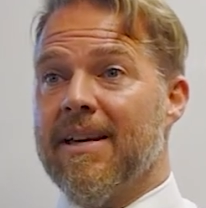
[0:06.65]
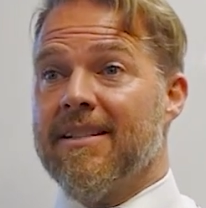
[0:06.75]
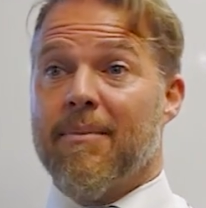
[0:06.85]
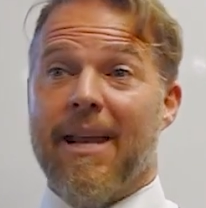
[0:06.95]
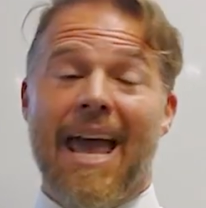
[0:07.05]

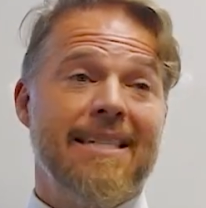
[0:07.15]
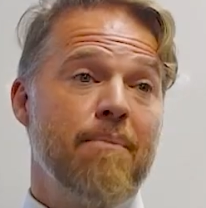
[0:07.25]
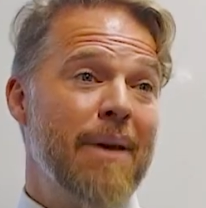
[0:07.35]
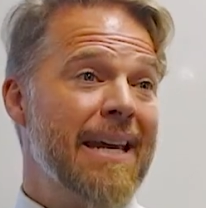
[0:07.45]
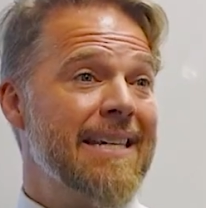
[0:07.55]
Somebody has
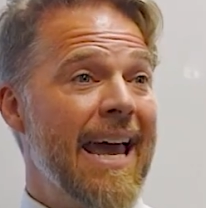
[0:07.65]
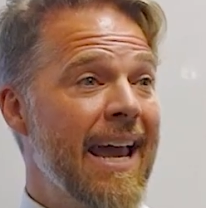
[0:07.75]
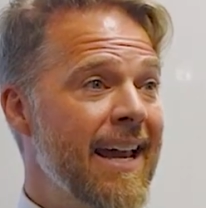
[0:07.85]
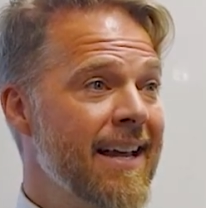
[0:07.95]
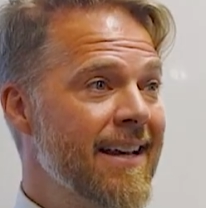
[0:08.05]
a big
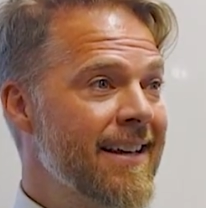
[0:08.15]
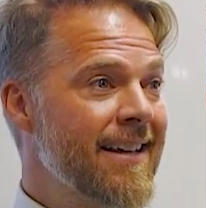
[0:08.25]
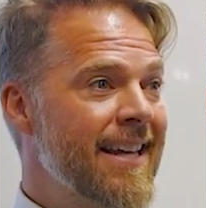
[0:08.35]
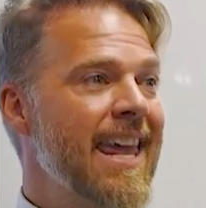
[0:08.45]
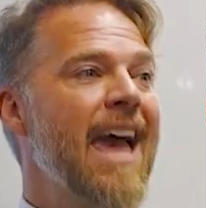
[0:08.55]
day
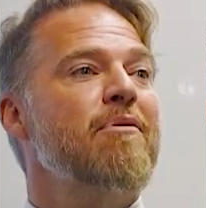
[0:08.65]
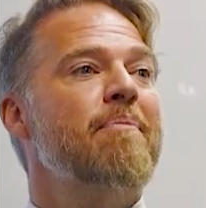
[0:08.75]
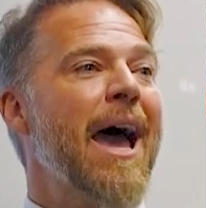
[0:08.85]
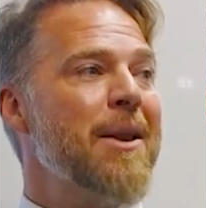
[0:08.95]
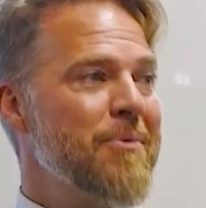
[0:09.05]
and they have a
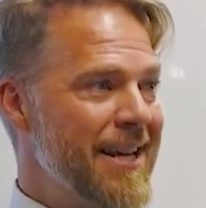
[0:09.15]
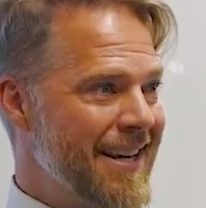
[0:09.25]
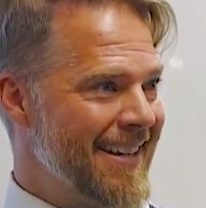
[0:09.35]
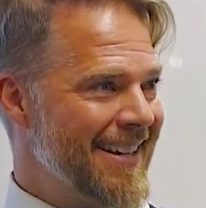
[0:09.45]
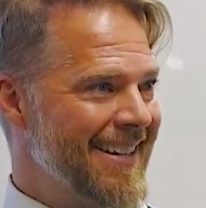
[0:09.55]
bad
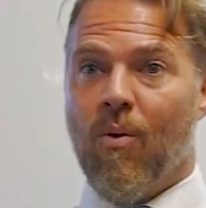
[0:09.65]
week.